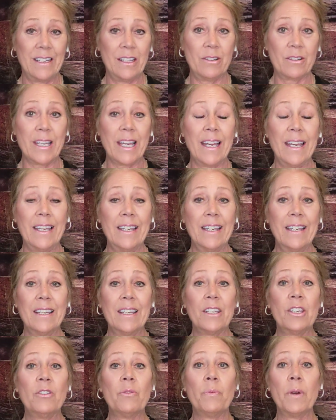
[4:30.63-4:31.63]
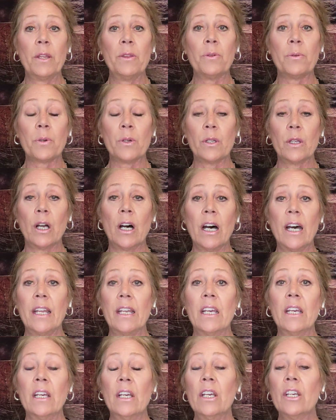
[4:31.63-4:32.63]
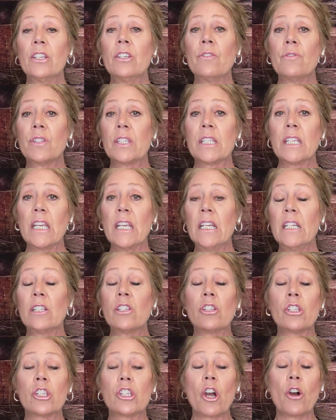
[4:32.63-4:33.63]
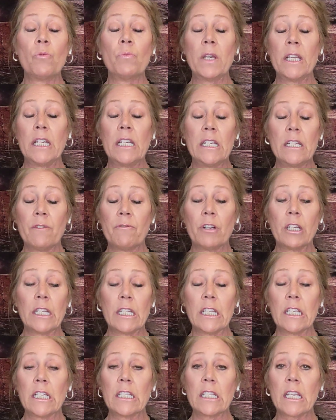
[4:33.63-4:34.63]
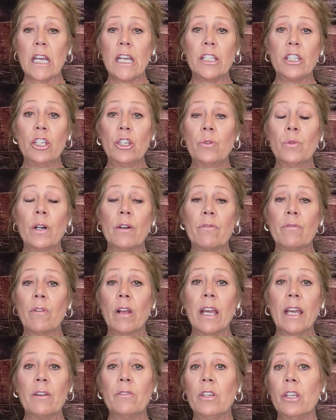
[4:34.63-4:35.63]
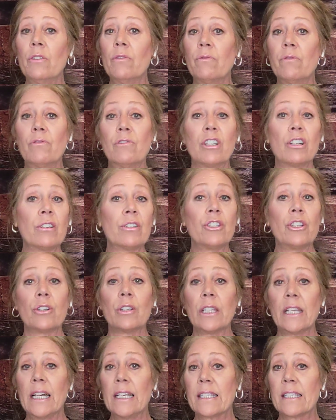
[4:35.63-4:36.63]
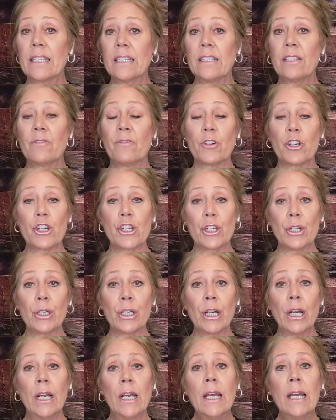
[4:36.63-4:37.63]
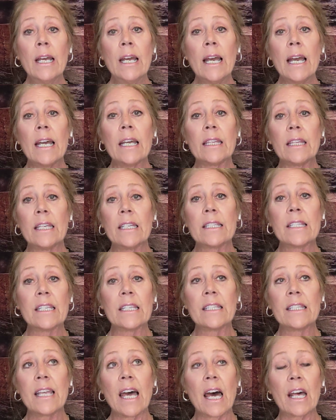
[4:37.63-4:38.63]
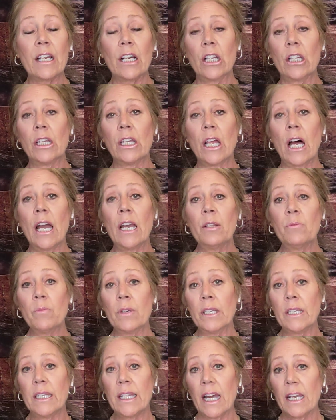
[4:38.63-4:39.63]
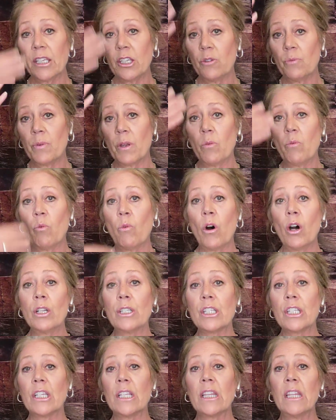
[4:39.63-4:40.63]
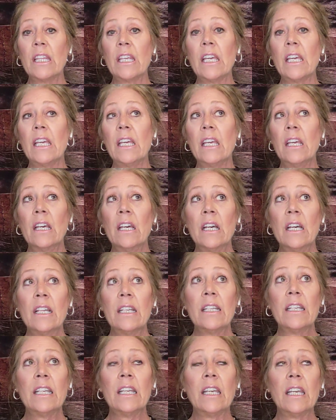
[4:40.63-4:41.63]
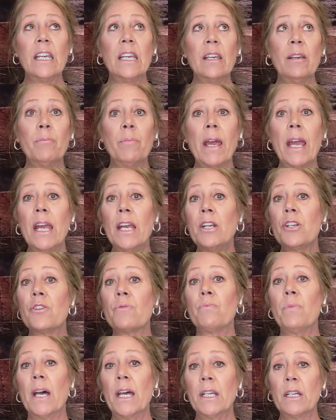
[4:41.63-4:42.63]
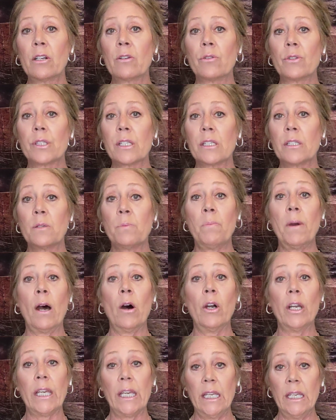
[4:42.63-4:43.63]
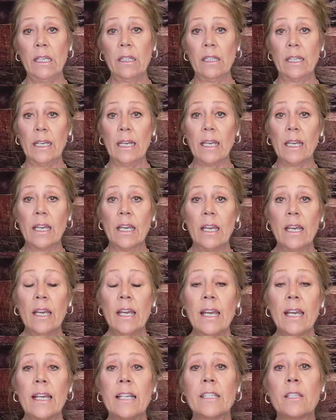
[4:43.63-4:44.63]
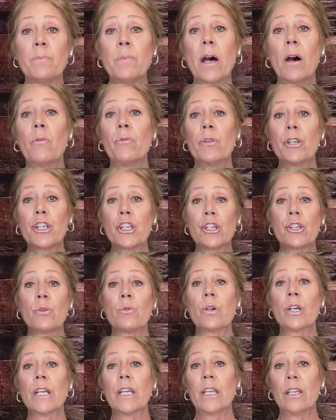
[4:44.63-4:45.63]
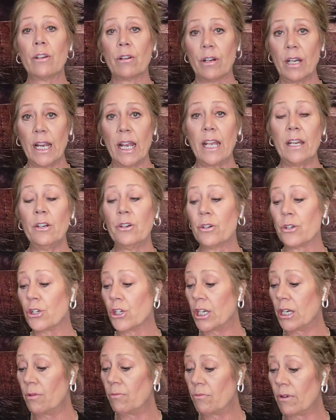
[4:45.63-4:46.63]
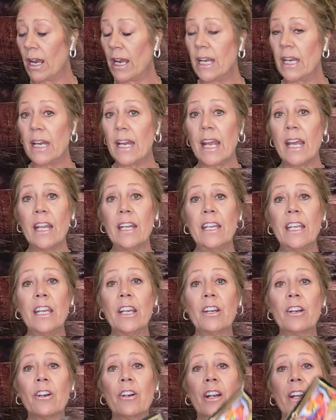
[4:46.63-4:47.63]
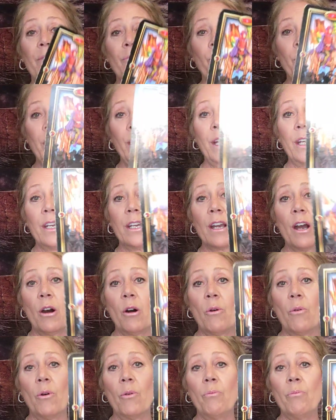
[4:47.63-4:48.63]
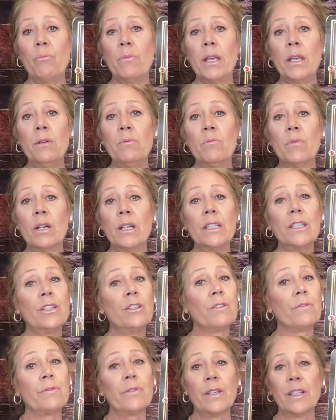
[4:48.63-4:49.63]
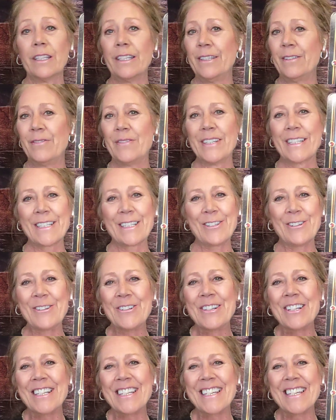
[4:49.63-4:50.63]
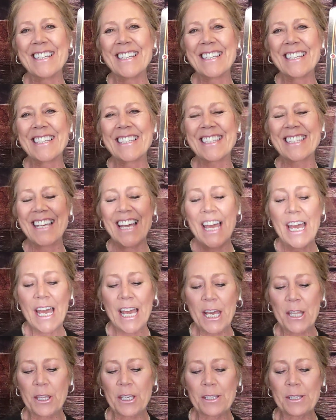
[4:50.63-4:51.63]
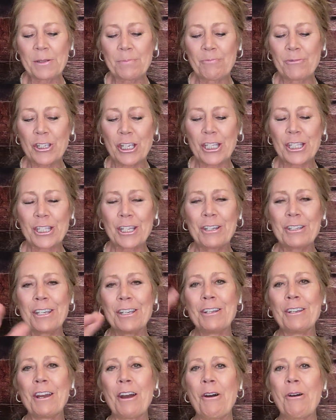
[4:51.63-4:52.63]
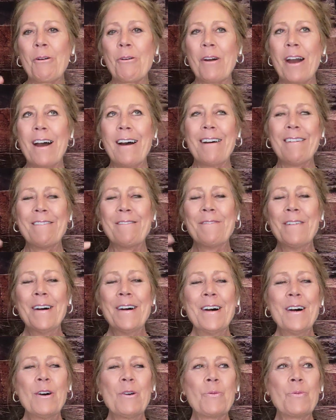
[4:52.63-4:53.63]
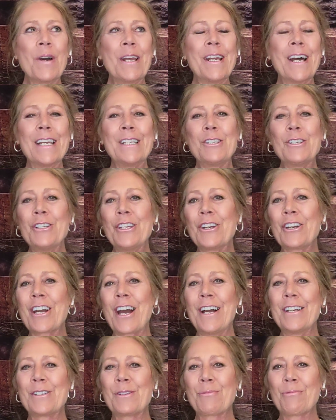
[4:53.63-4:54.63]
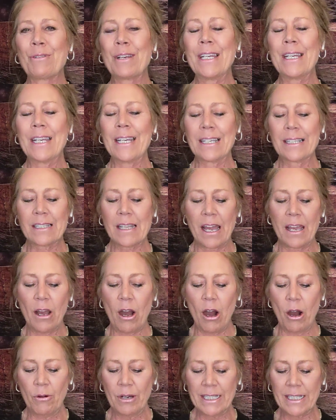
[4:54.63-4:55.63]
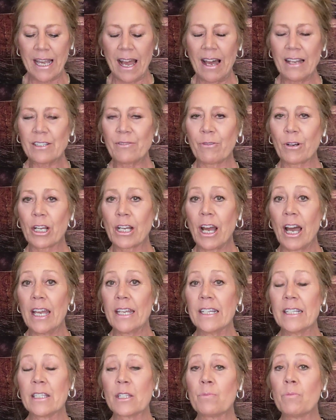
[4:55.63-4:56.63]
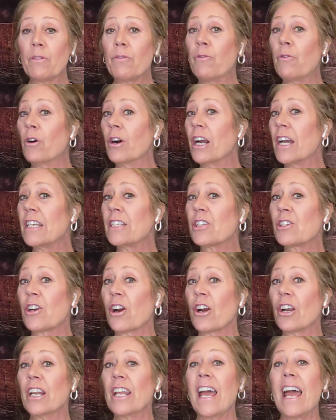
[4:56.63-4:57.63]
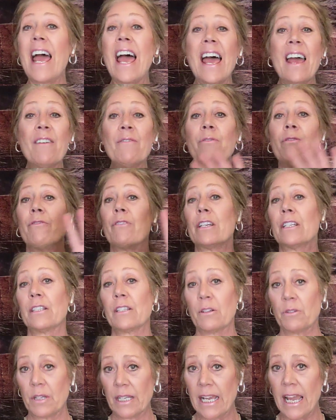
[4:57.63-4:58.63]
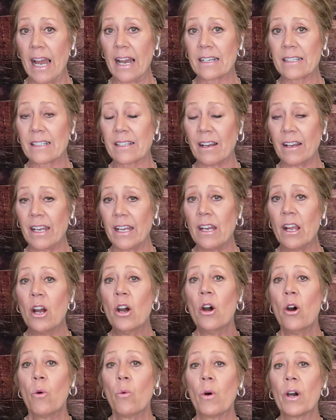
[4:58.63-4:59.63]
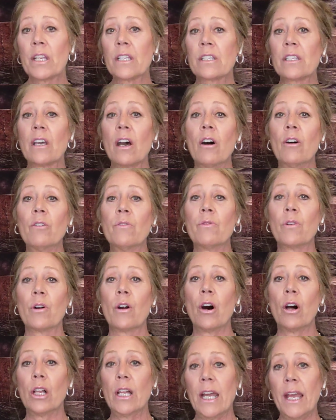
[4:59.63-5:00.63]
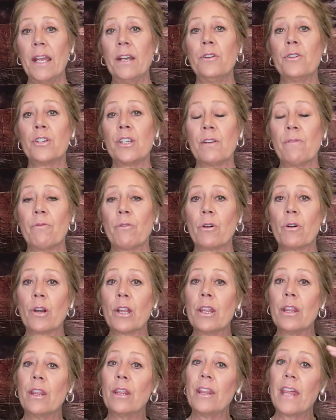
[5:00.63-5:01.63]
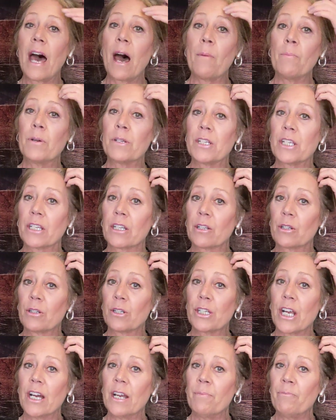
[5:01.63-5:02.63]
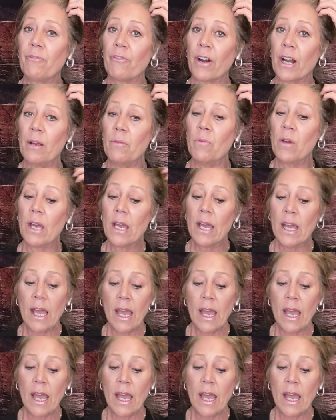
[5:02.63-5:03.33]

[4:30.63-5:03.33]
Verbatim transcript: okay? You've been through a lot. You've seen so many different things, and you have, you've learned your lessons for sure. And this is that alignment that you've been wanting. The, the Page of Pentacles is about healing. It's about restoring your energy, right? And here we go. Mid-month, you're feeling victorious. And this, just so you know, um, When I do your guys' readings, I always ask for guidance before I start every zodiac sign. What is the overall energy for that particular time frame?